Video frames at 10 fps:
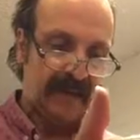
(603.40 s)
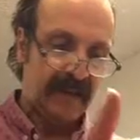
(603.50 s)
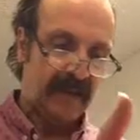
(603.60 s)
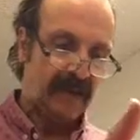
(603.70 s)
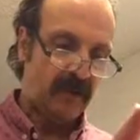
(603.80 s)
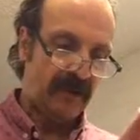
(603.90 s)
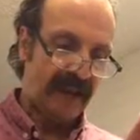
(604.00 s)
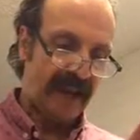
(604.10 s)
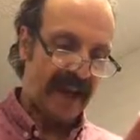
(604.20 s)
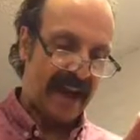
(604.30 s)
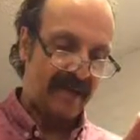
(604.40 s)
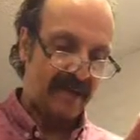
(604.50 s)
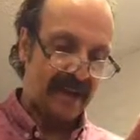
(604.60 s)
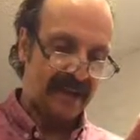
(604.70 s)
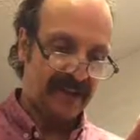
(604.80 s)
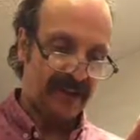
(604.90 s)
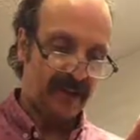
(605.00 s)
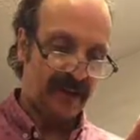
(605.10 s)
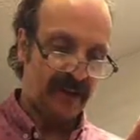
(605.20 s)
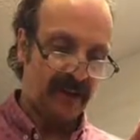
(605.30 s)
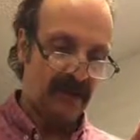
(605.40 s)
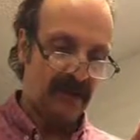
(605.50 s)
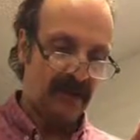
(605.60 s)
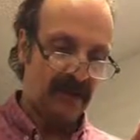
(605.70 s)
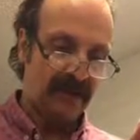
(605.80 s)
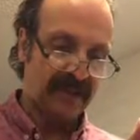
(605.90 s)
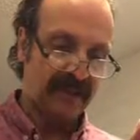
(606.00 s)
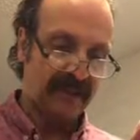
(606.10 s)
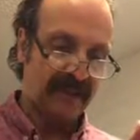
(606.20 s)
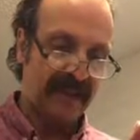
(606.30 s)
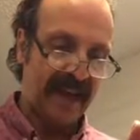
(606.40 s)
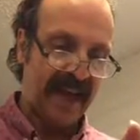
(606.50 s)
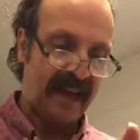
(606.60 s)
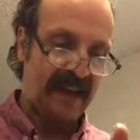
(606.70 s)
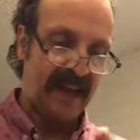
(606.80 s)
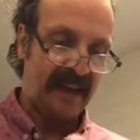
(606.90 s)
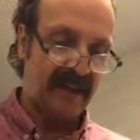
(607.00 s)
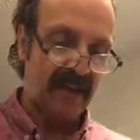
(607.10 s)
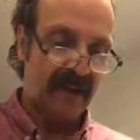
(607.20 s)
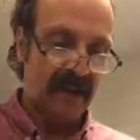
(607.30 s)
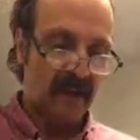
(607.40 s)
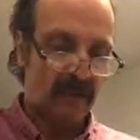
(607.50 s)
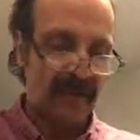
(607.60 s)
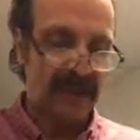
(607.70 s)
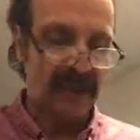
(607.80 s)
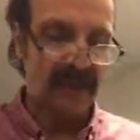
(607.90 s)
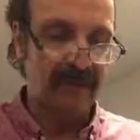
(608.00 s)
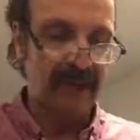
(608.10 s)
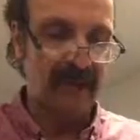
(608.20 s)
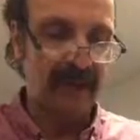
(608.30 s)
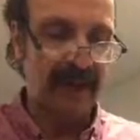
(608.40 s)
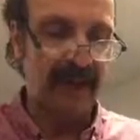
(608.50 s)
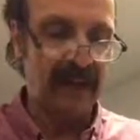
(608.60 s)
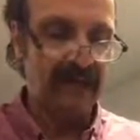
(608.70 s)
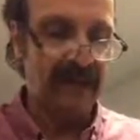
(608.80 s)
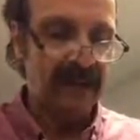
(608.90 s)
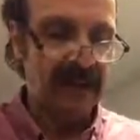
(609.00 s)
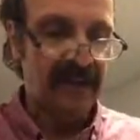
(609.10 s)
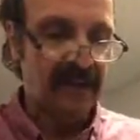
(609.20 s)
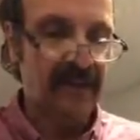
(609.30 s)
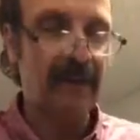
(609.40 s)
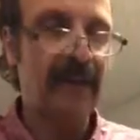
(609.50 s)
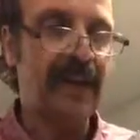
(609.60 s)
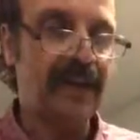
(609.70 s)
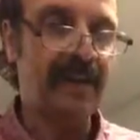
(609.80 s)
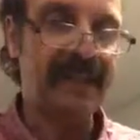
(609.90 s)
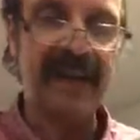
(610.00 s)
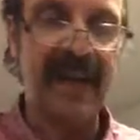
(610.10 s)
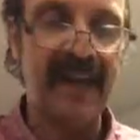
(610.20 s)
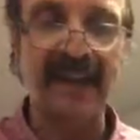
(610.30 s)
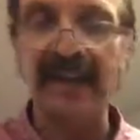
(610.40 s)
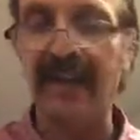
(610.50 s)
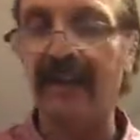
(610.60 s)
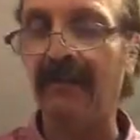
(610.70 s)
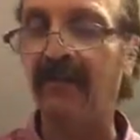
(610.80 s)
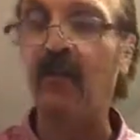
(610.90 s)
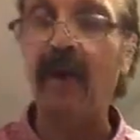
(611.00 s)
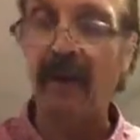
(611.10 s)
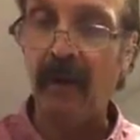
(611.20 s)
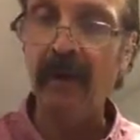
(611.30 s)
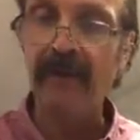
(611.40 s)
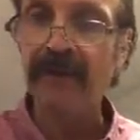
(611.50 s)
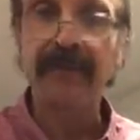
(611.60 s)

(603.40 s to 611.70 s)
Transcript: and I'll do 1.5 because I don't want to do it too much because the banana and the raisins are going to be sweet enough. So again, you mix that into there as well.